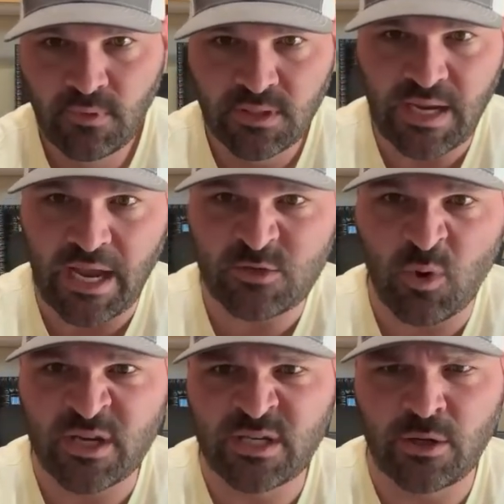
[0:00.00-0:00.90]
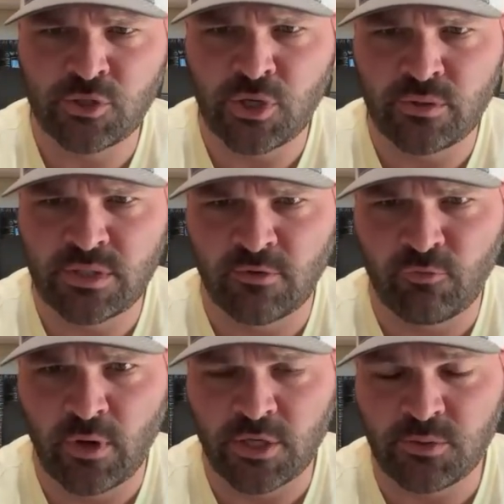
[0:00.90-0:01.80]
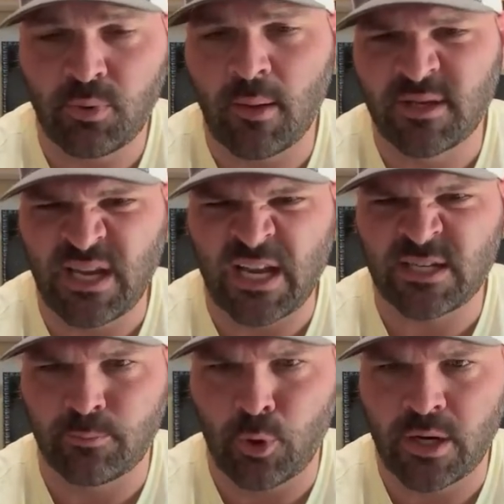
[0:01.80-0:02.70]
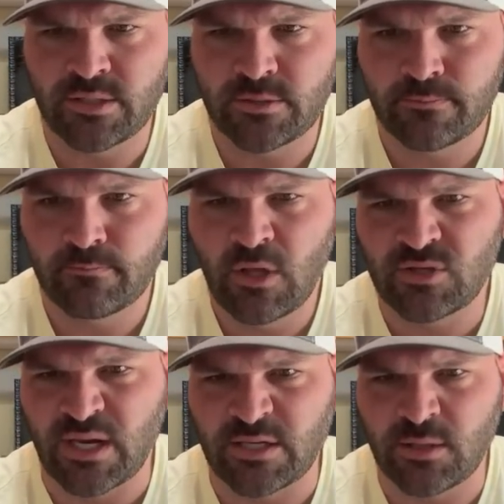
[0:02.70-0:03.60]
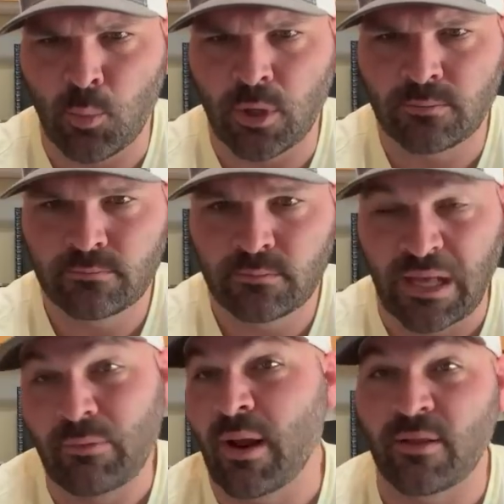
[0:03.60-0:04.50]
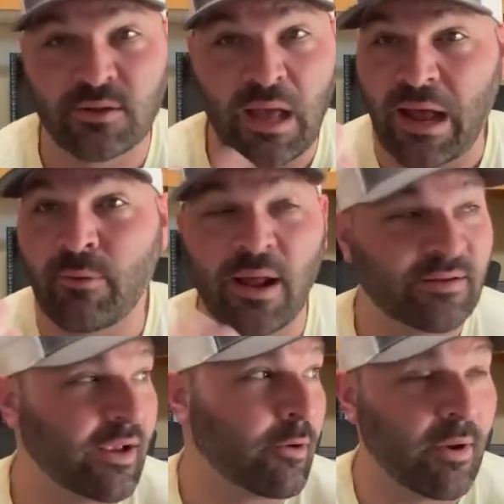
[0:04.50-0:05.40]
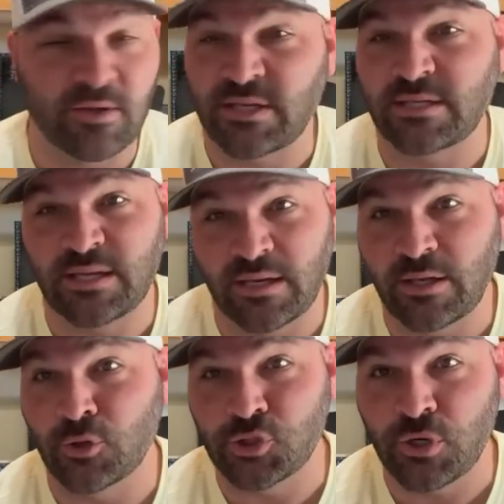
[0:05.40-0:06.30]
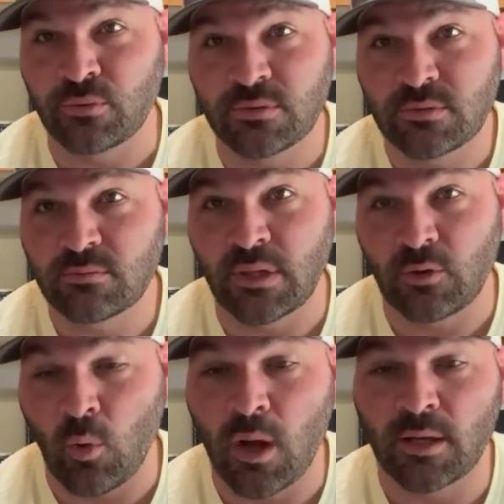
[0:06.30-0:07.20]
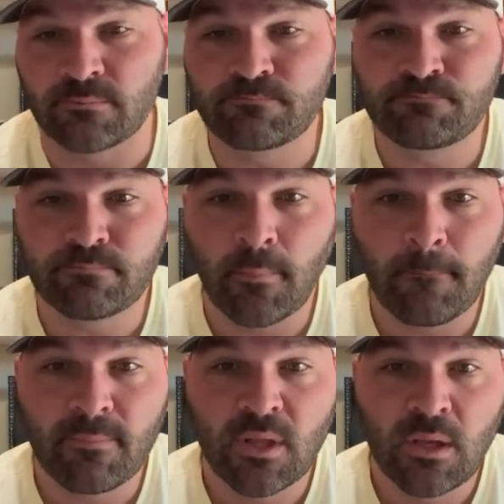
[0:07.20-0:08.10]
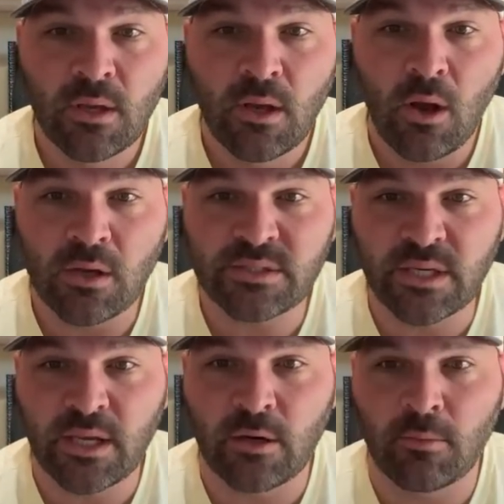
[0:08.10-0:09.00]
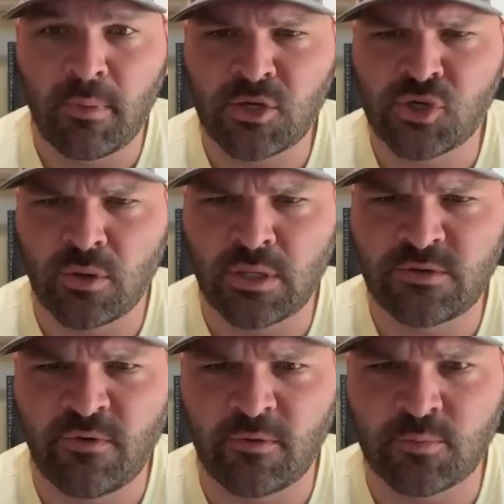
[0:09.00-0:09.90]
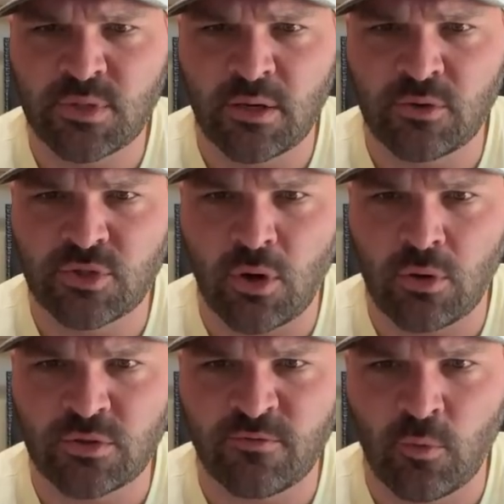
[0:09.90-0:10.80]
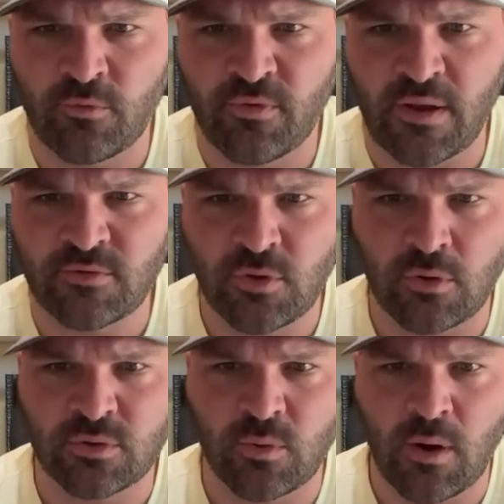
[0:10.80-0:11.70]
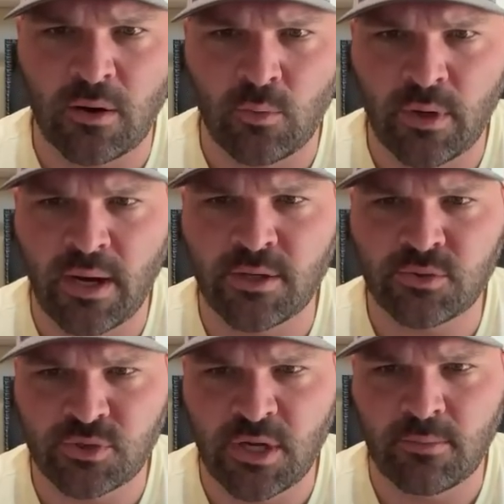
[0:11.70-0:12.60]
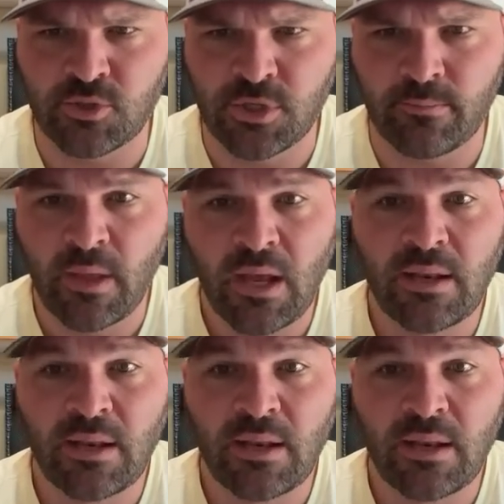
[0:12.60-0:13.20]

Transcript: Taz, why is Deion Jones still a free agent? Probably his asking price. He'll sign somewhere. I'd rather Saints sign Deion Jones than Quan. Austin Kidder, make sure at least 50% of your starters are 4 and 5 stars required to win a national championship.